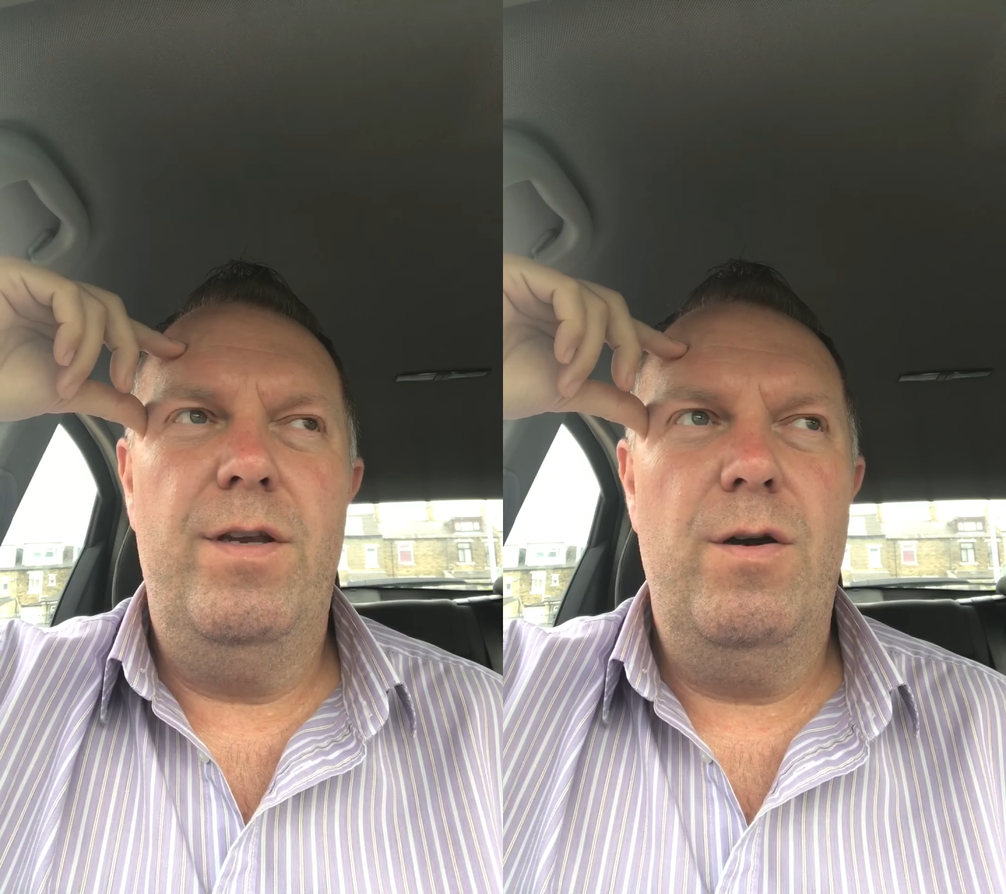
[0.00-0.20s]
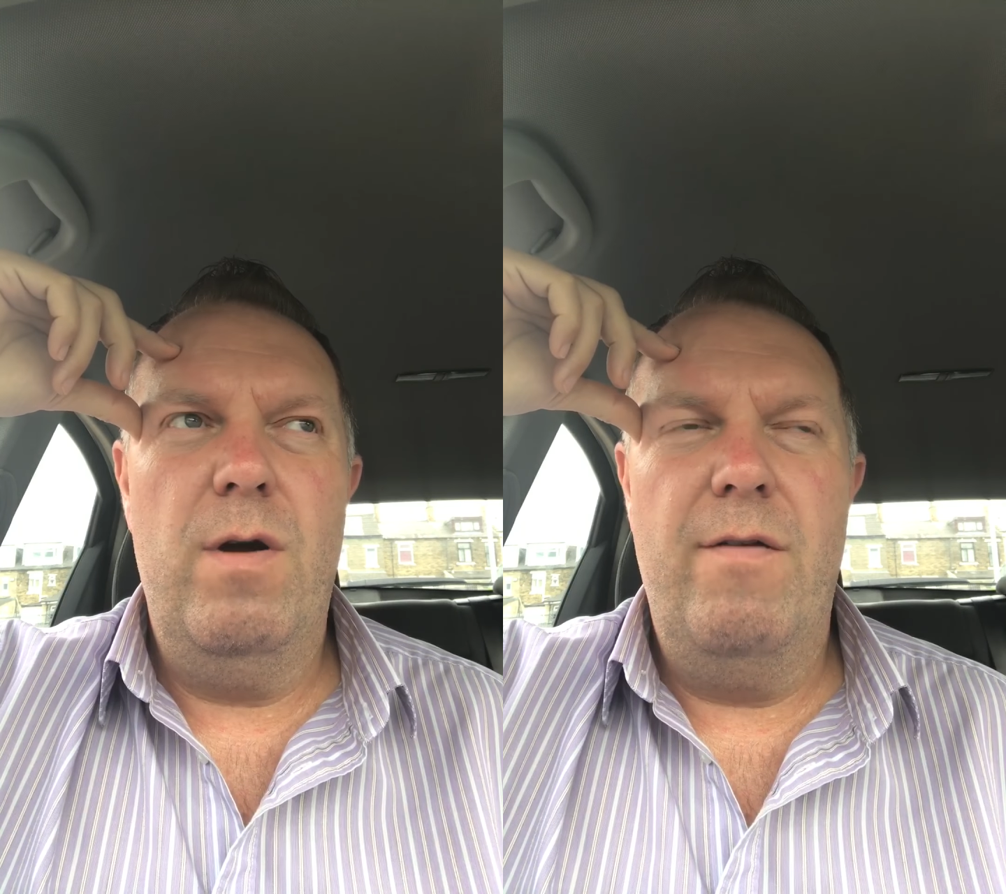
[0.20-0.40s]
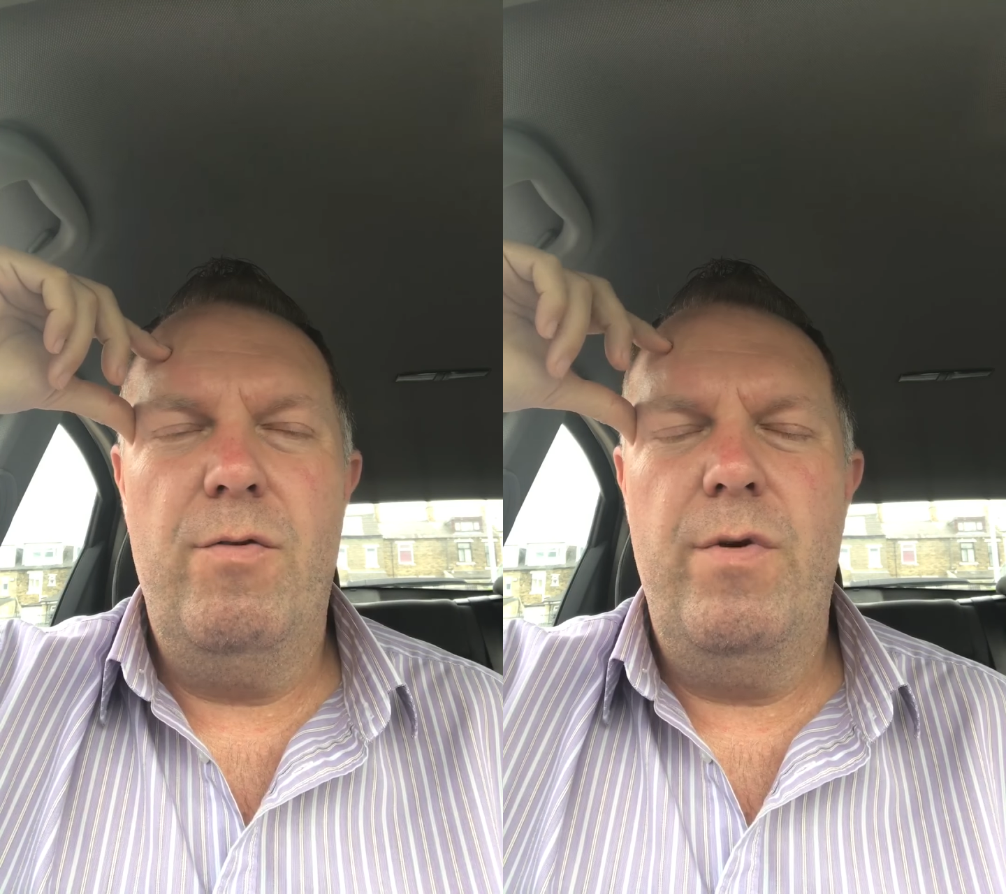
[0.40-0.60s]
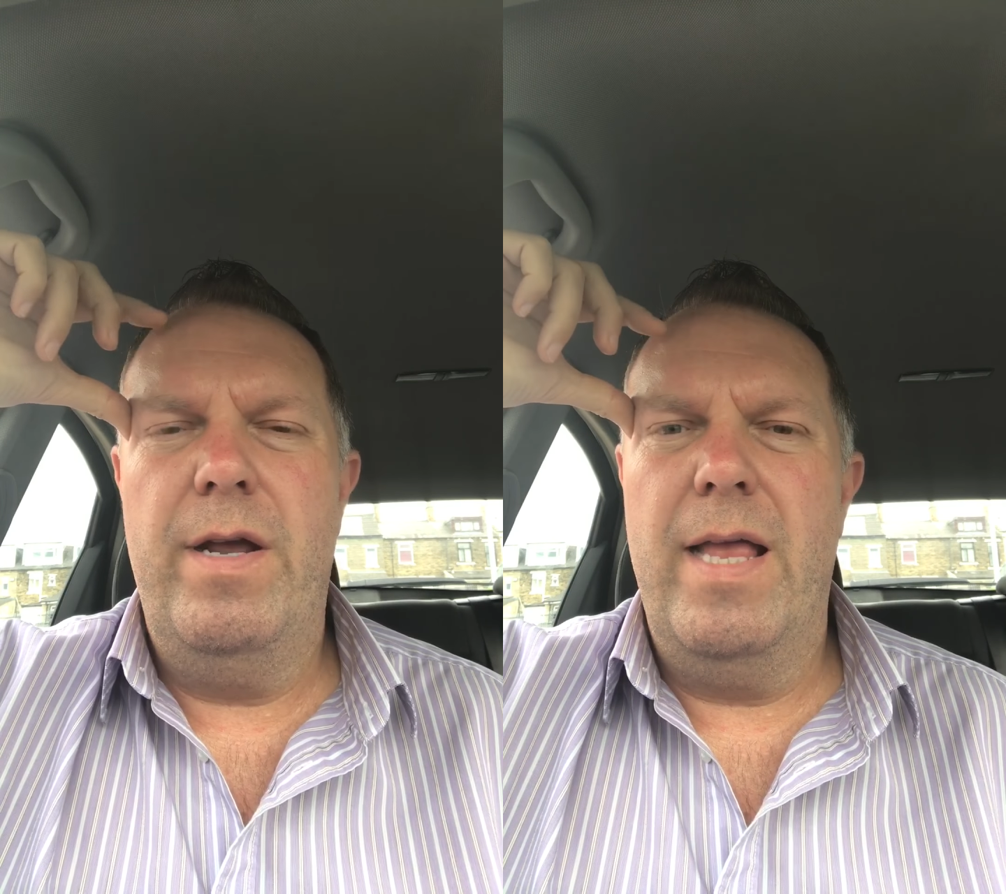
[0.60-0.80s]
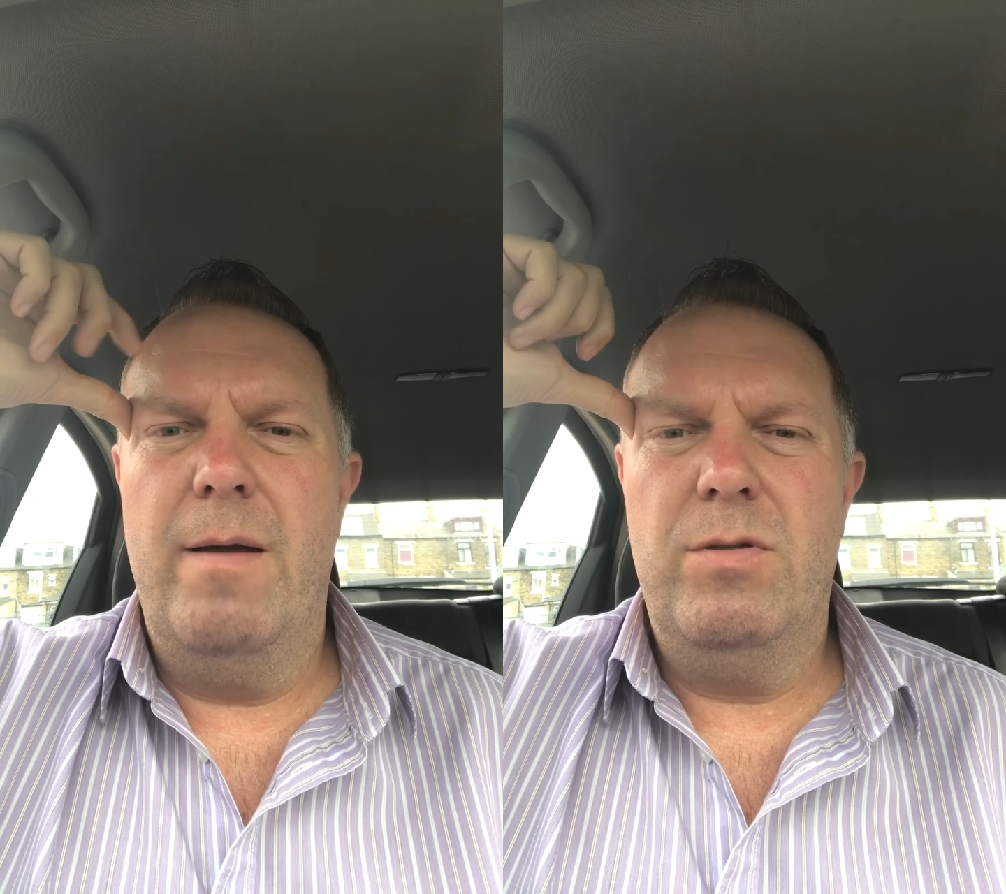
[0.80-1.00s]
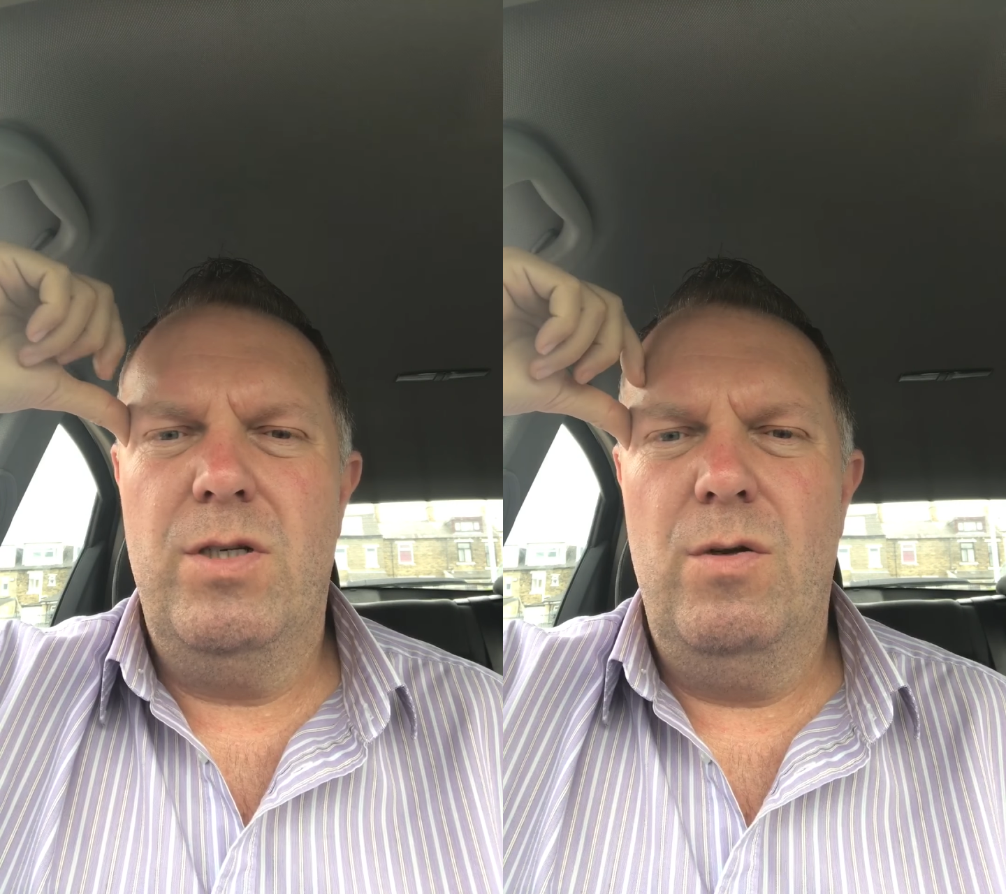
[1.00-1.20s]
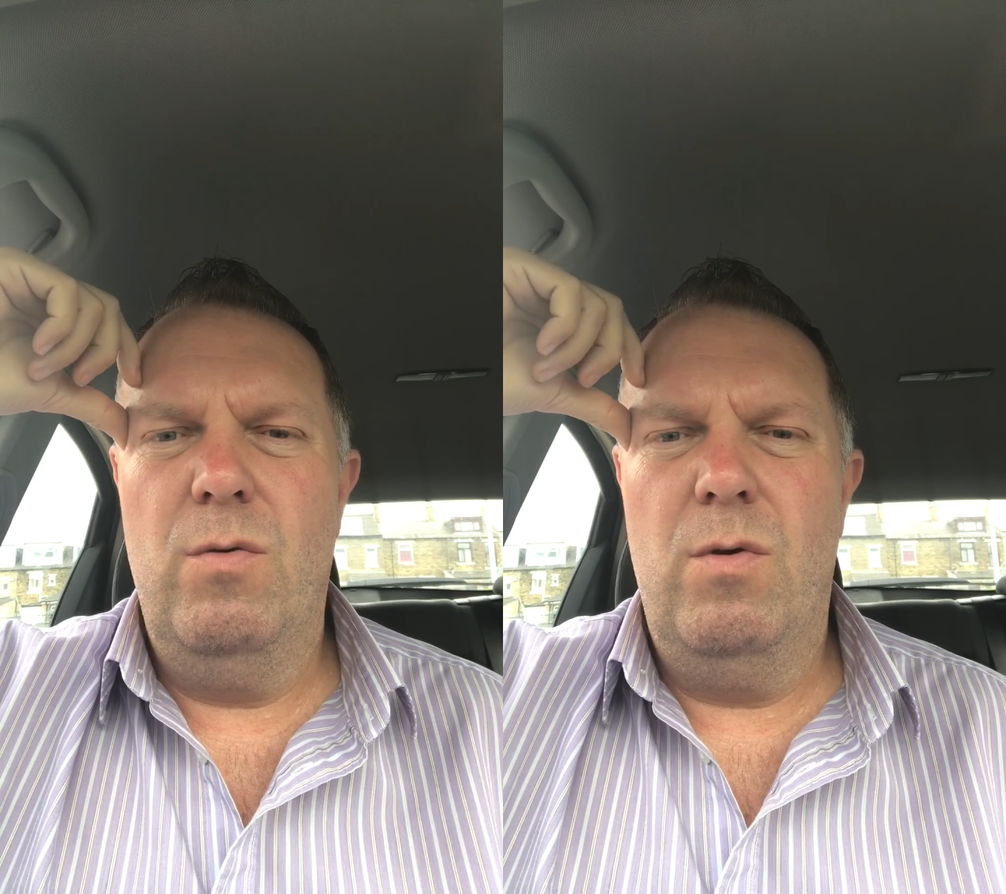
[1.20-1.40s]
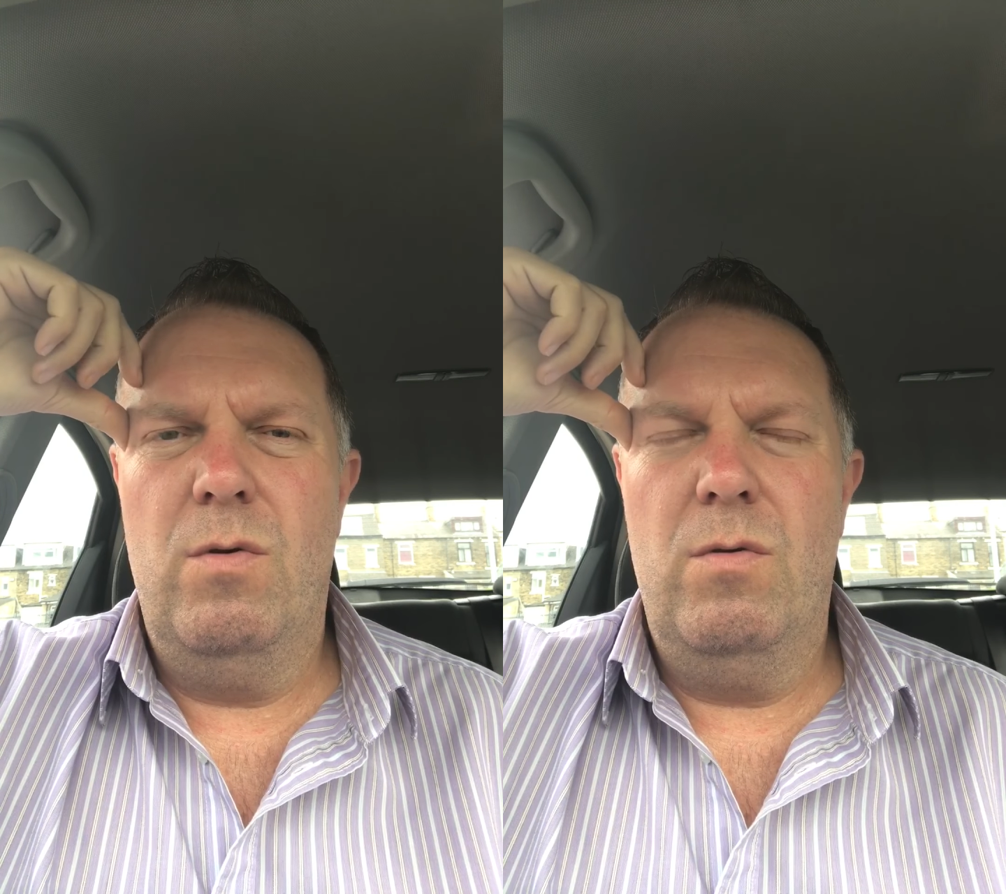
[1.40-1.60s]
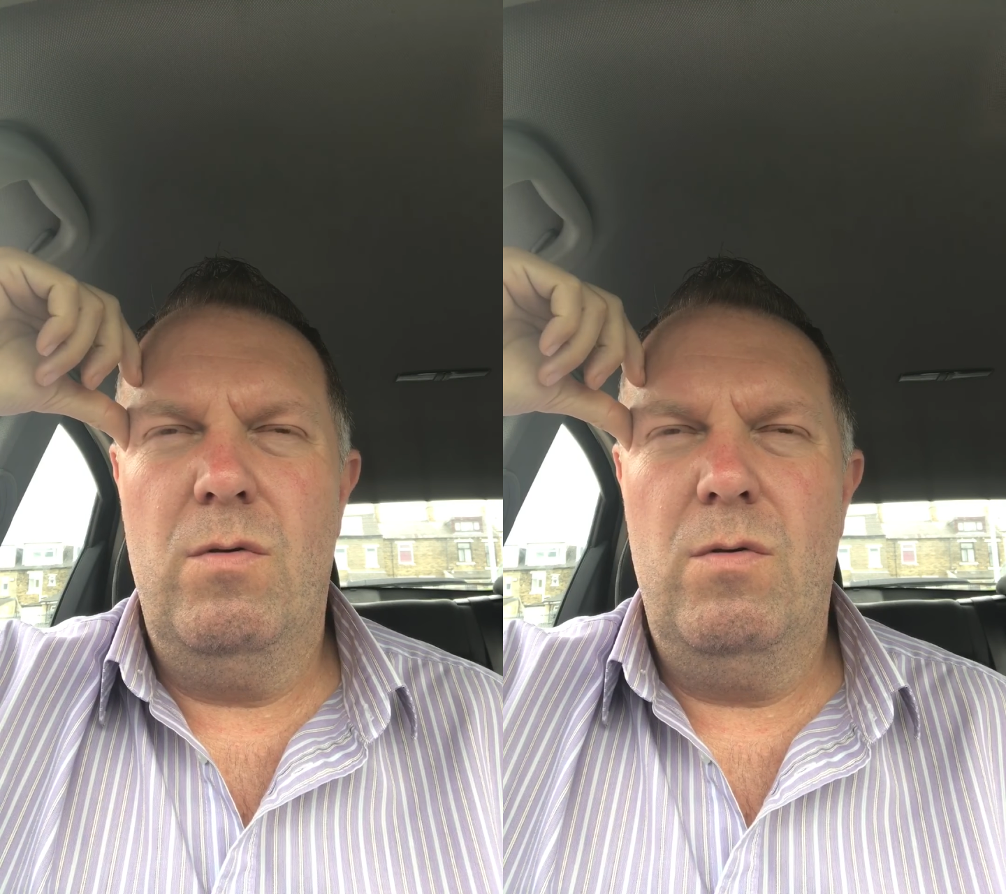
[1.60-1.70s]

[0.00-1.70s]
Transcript: you do have a relapse to